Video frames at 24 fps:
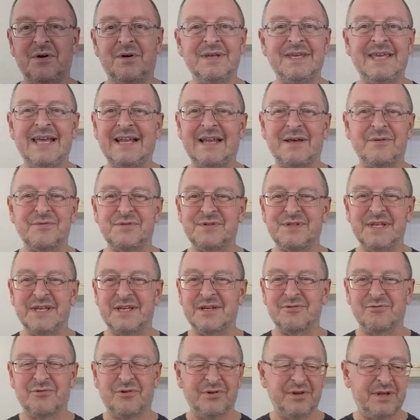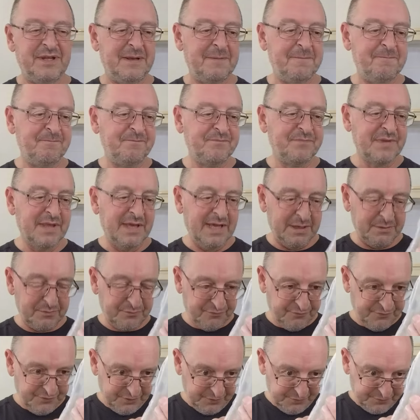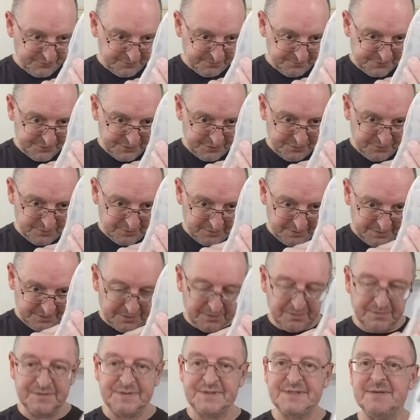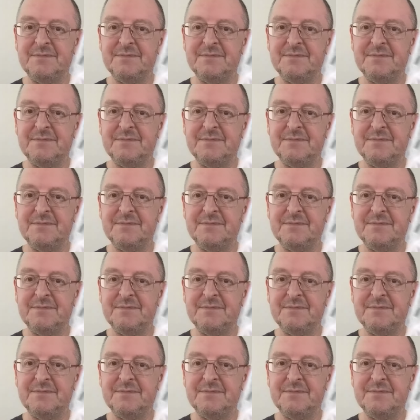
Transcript: got a yellow sticker on it. It was reduced from two ninety nine to